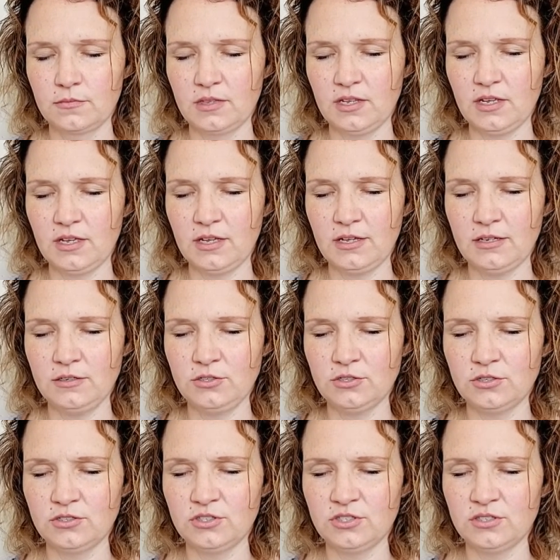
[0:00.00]
And
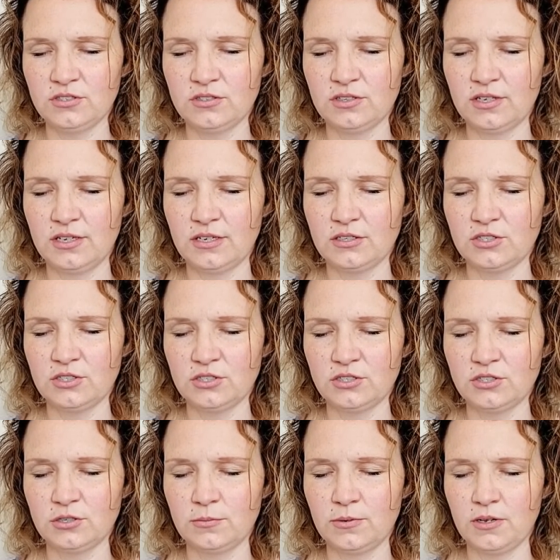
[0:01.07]
you're just like
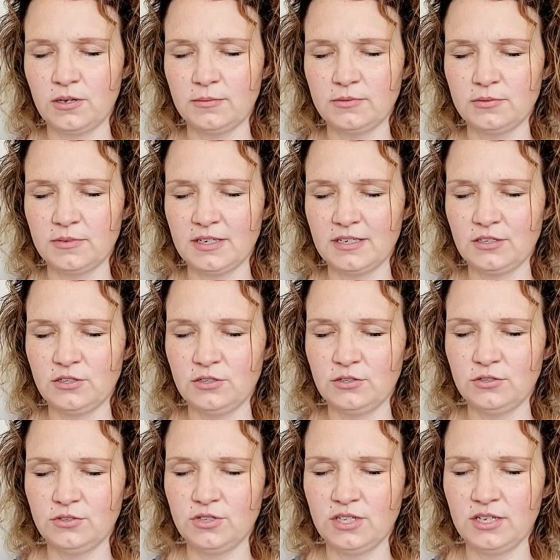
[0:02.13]
shish kebabs, man. You,
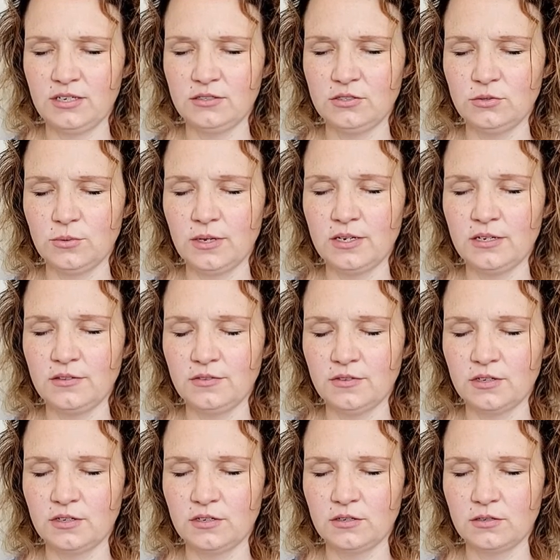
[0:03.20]
you can't do
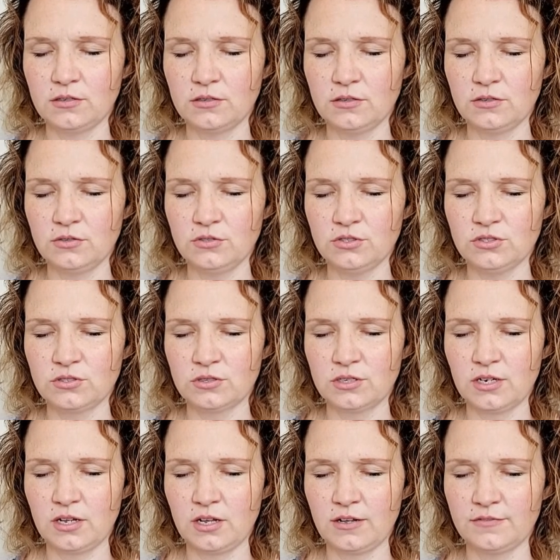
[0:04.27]
anything. You're just
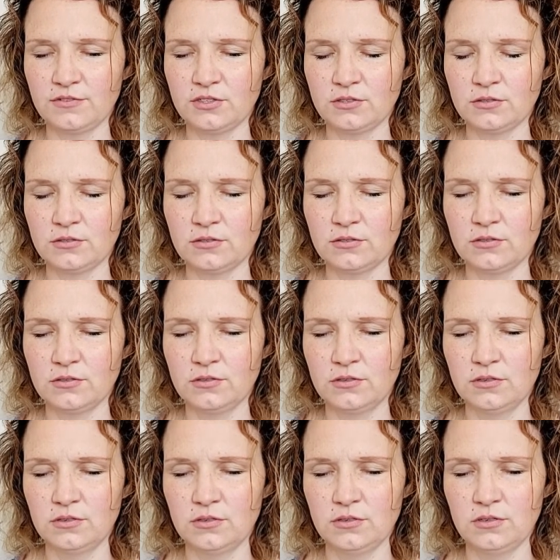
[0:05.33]
gonna have to
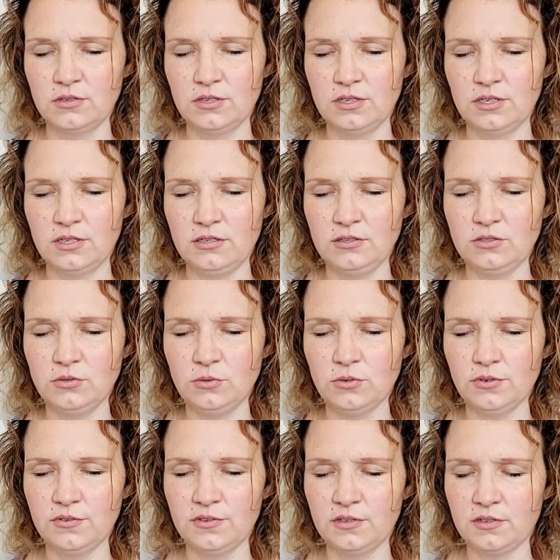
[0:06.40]

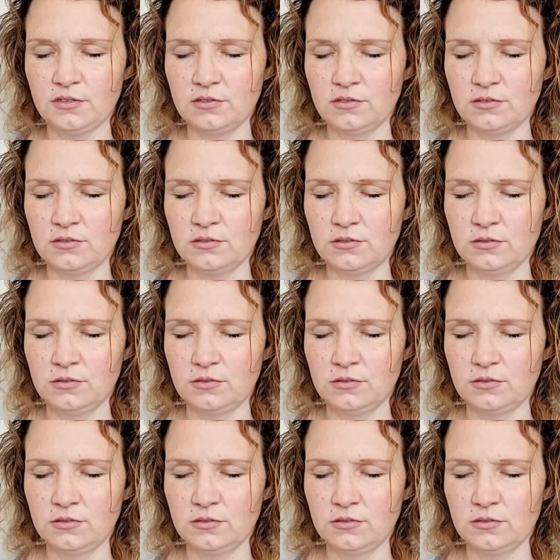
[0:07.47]
endure this.